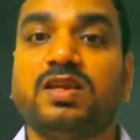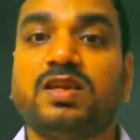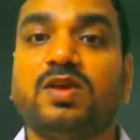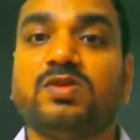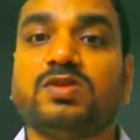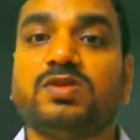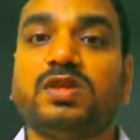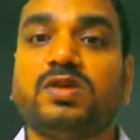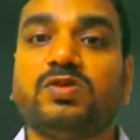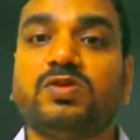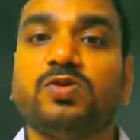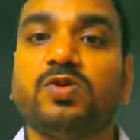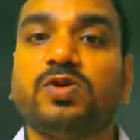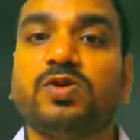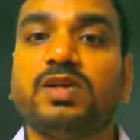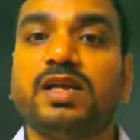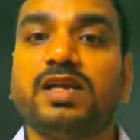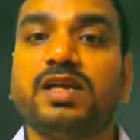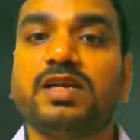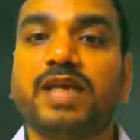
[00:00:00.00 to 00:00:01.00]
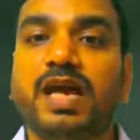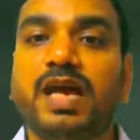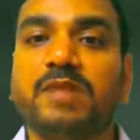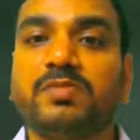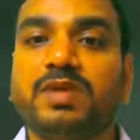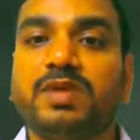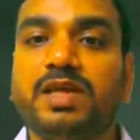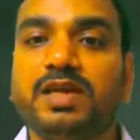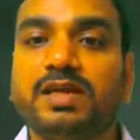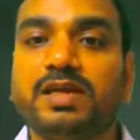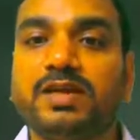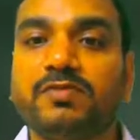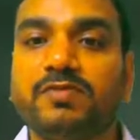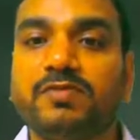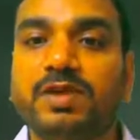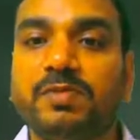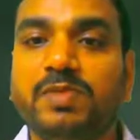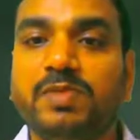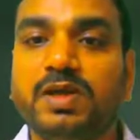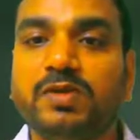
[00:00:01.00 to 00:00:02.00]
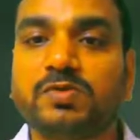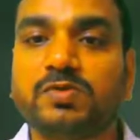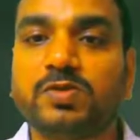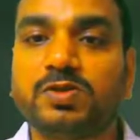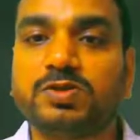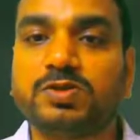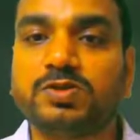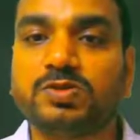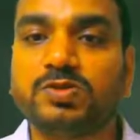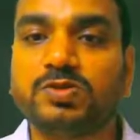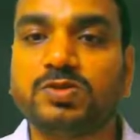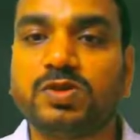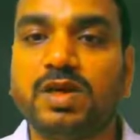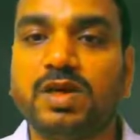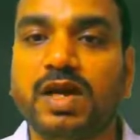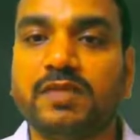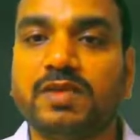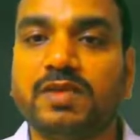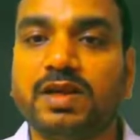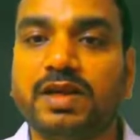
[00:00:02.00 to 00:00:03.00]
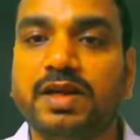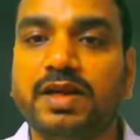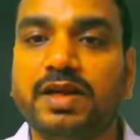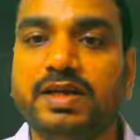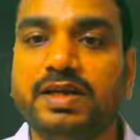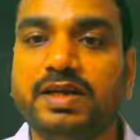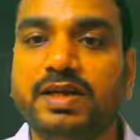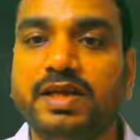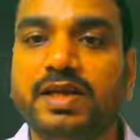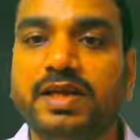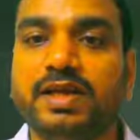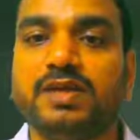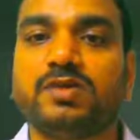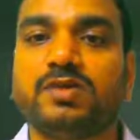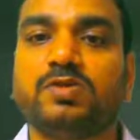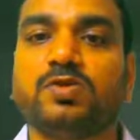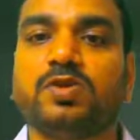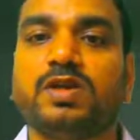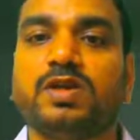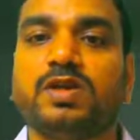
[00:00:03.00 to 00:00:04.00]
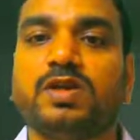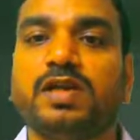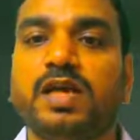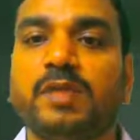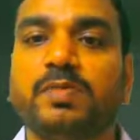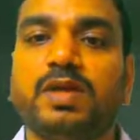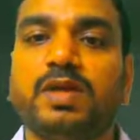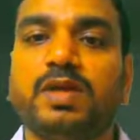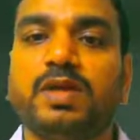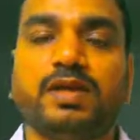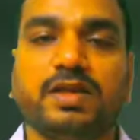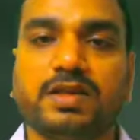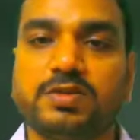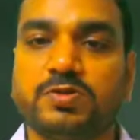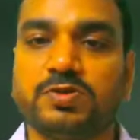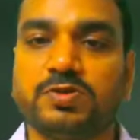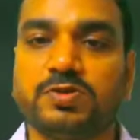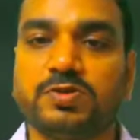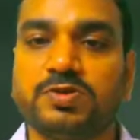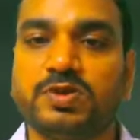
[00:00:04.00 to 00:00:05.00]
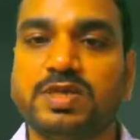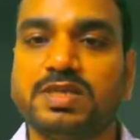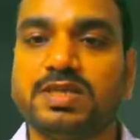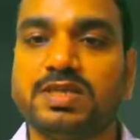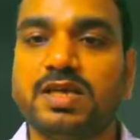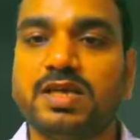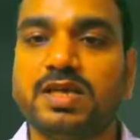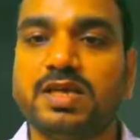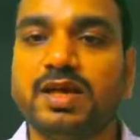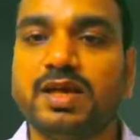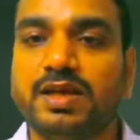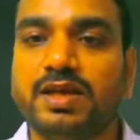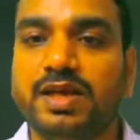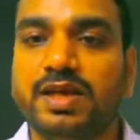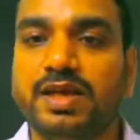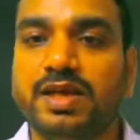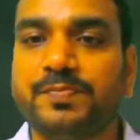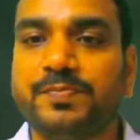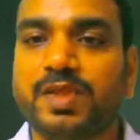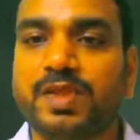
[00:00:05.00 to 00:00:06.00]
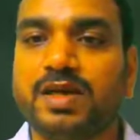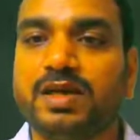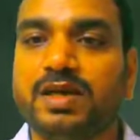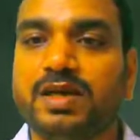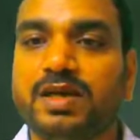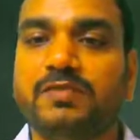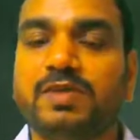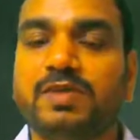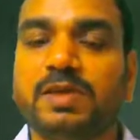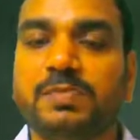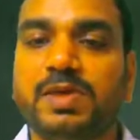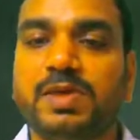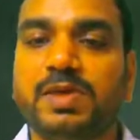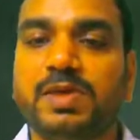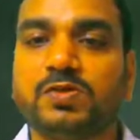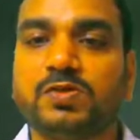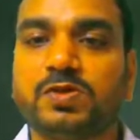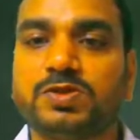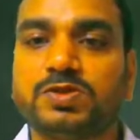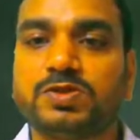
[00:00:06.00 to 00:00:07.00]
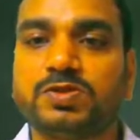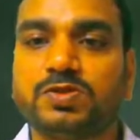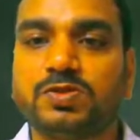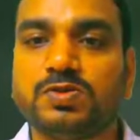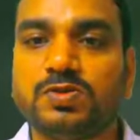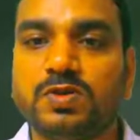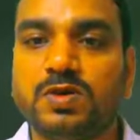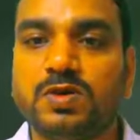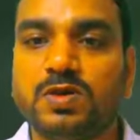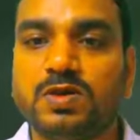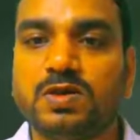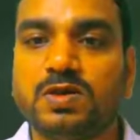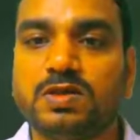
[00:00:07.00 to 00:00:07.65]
Now the total time taken will be equals to, I will write t total time taken equals to is t will be equals to